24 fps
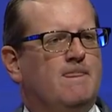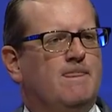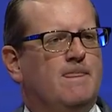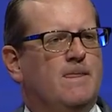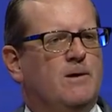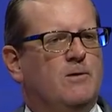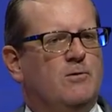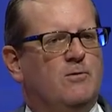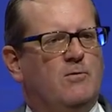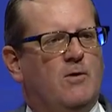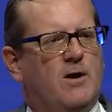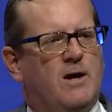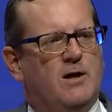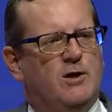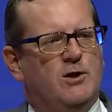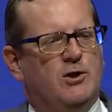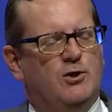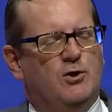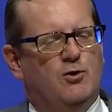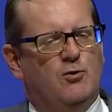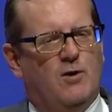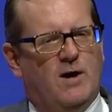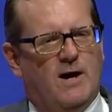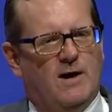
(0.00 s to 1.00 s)
you,
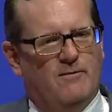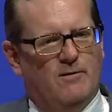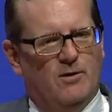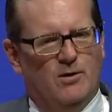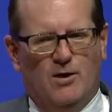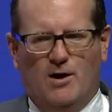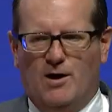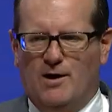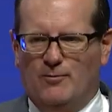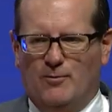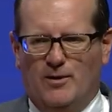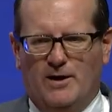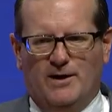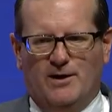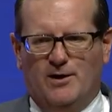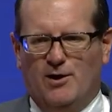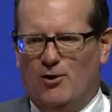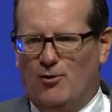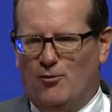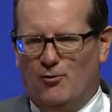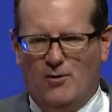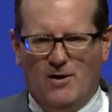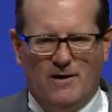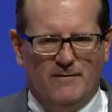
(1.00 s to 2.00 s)
you have a long way to
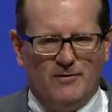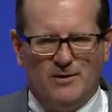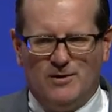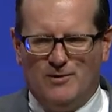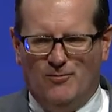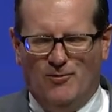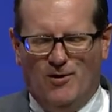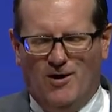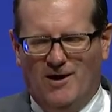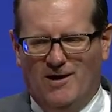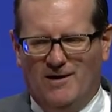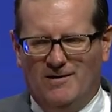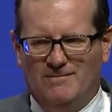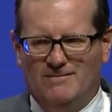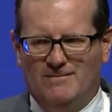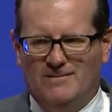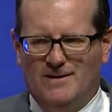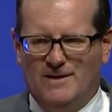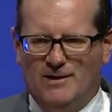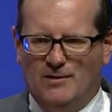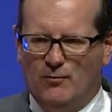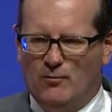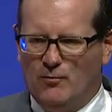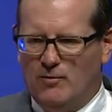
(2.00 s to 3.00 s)
go, whoever you are,
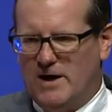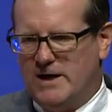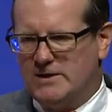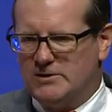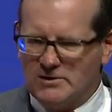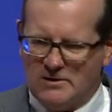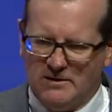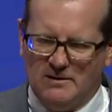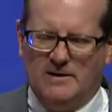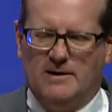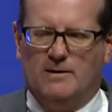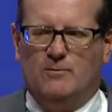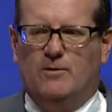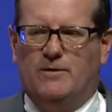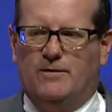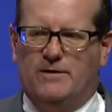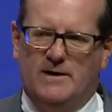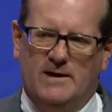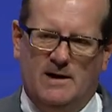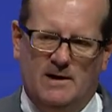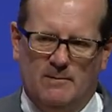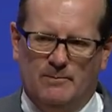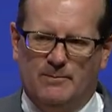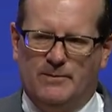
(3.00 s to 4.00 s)
in wrestling with
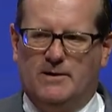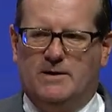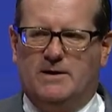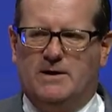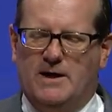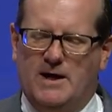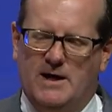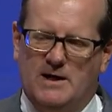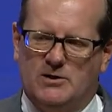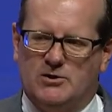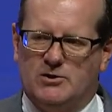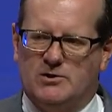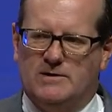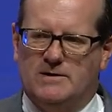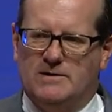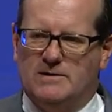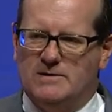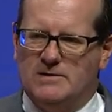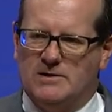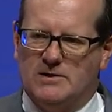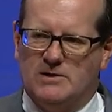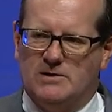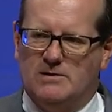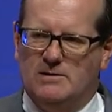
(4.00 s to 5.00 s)
the
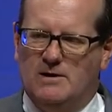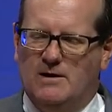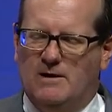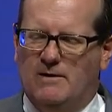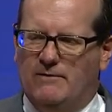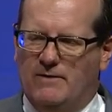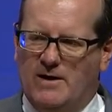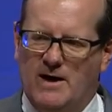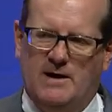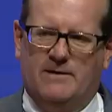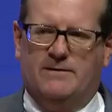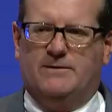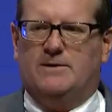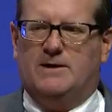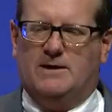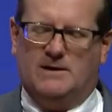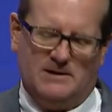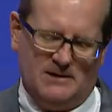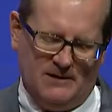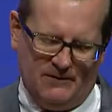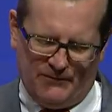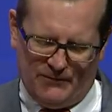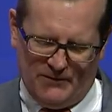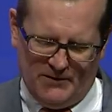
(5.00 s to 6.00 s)
implications of ethnic
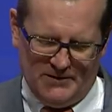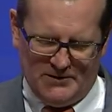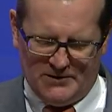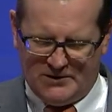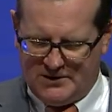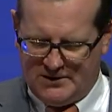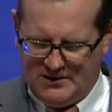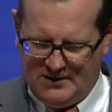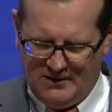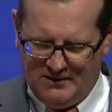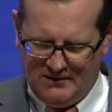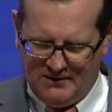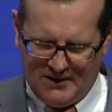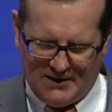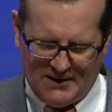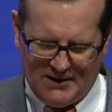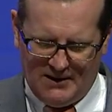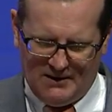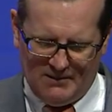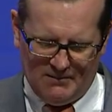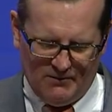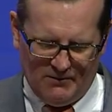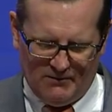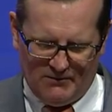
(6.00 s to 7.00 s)
difference in the
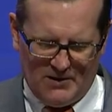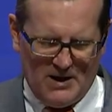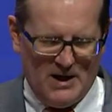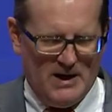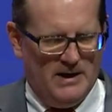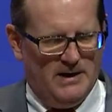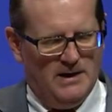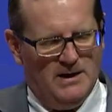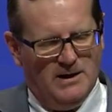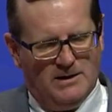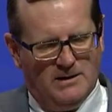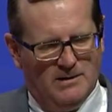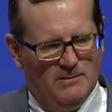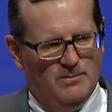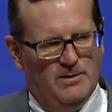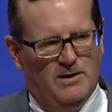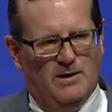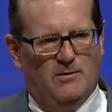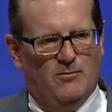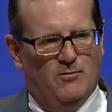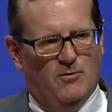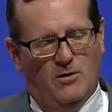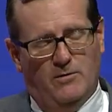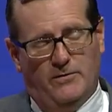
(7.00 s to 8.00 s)
kingdom of God. It can be
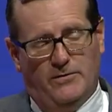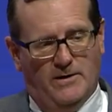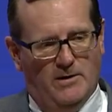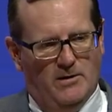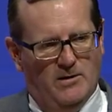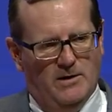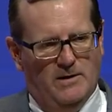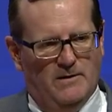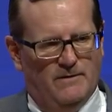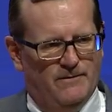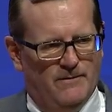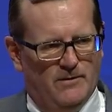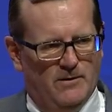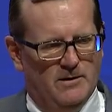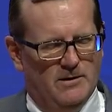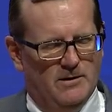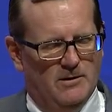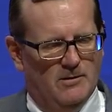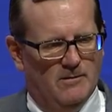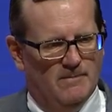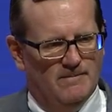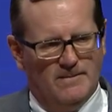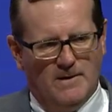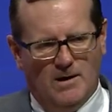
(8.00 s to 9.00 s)
a growth area for
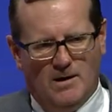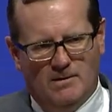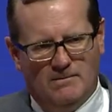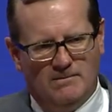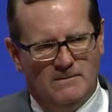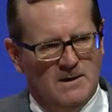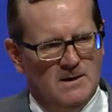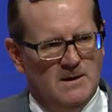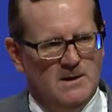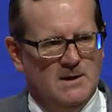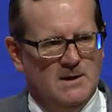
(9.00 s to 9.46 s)
you. I'll,